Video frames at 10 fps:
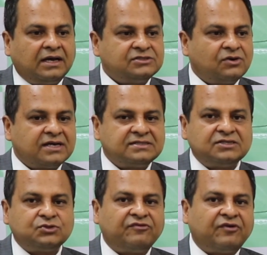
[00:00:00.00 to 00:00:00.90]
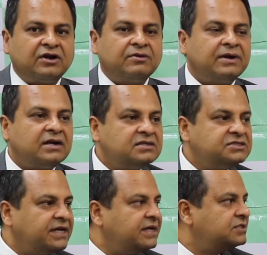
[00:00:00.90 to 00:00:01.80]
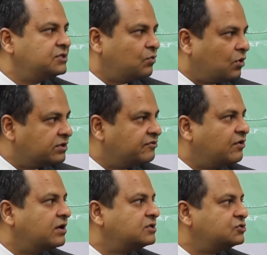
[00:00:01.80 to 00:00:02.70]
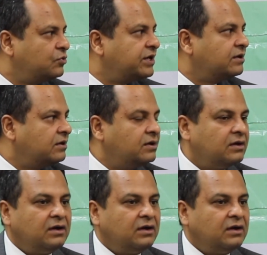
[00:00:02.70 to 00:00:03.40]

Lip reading: as long as there's no fundamental change in what the fund is doing,